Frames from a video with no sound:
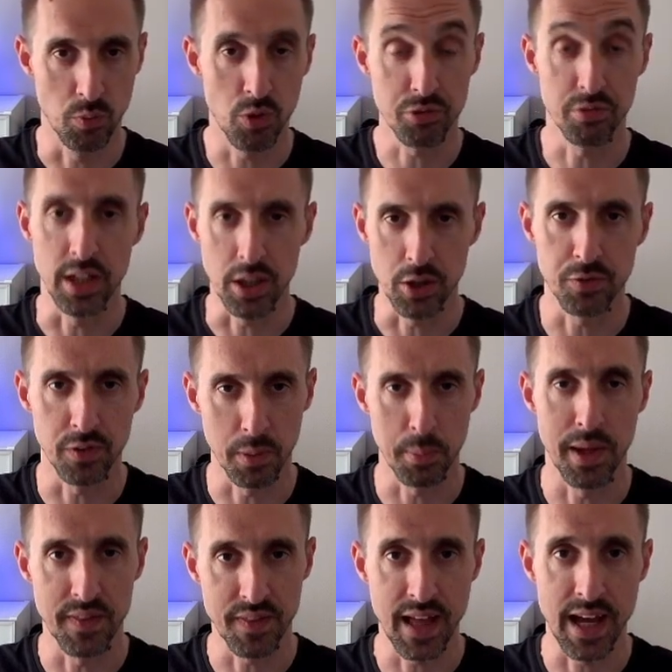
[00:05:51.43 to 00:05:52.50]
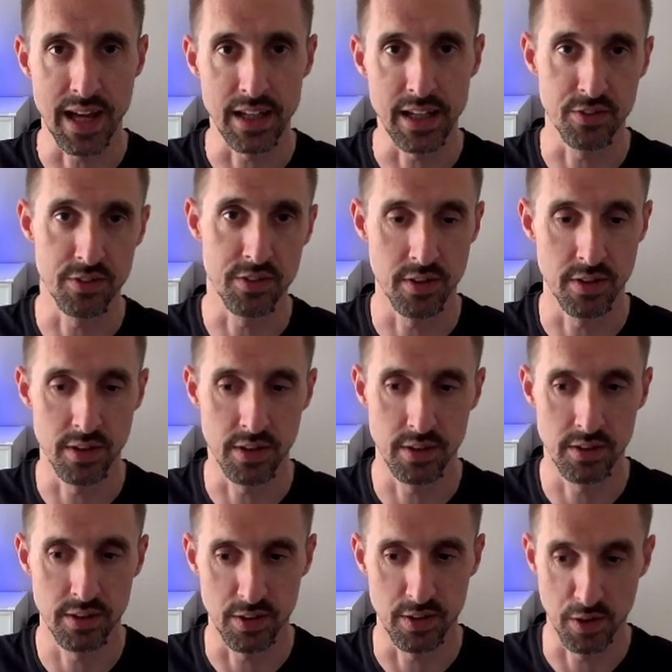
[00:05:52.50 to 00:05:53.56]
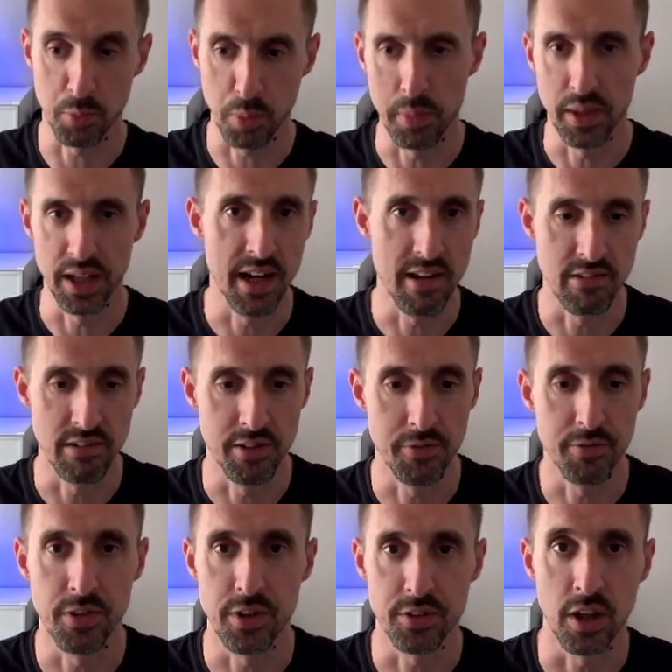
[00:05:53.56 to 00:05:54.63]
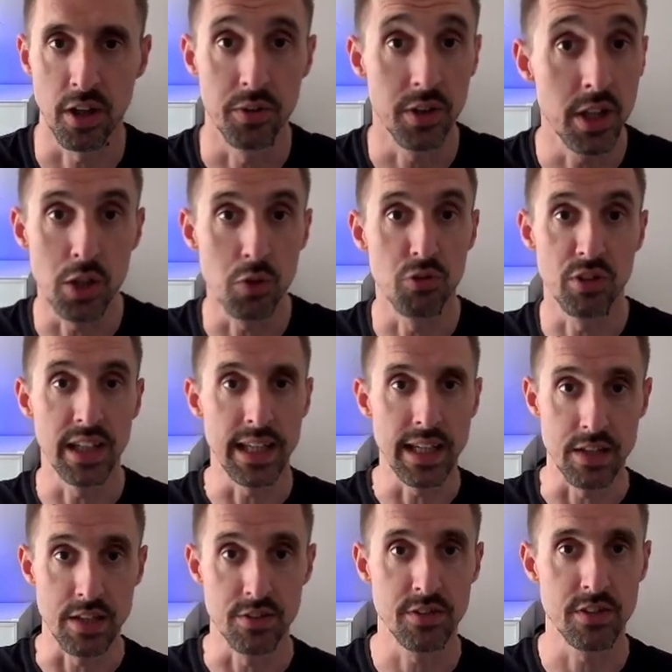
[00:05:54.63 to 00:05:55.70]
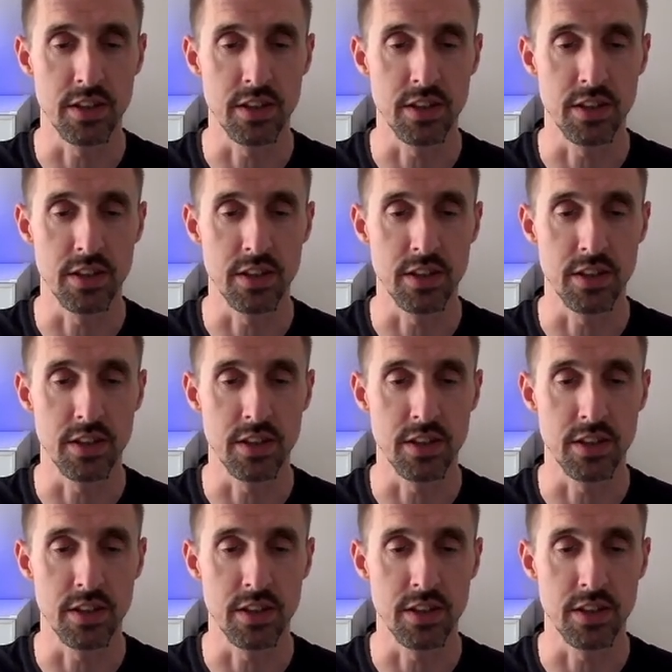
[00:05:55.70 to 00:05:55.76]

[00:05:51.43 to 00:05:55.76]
What's really useful about that is there's probably an error in the first go. There usually is.